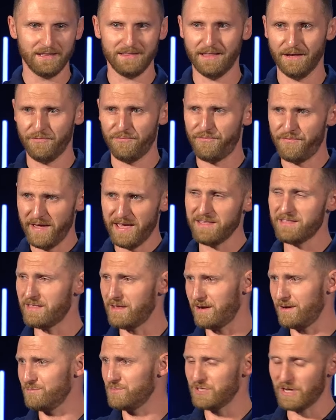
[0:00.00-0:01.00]
The faith
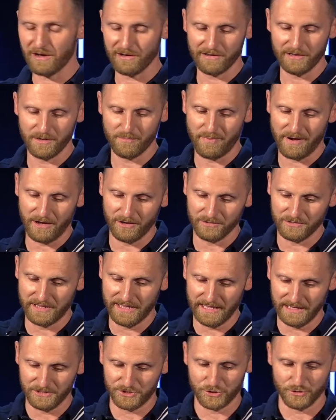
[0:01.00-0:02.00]
that I'm talking about
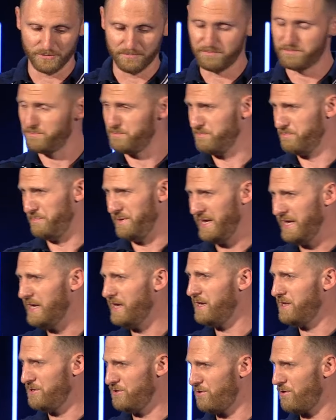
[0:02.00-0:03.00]
that should
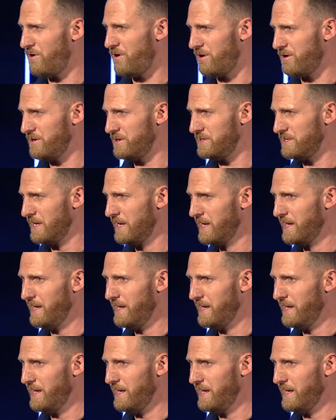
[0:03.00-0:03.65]
be in your heart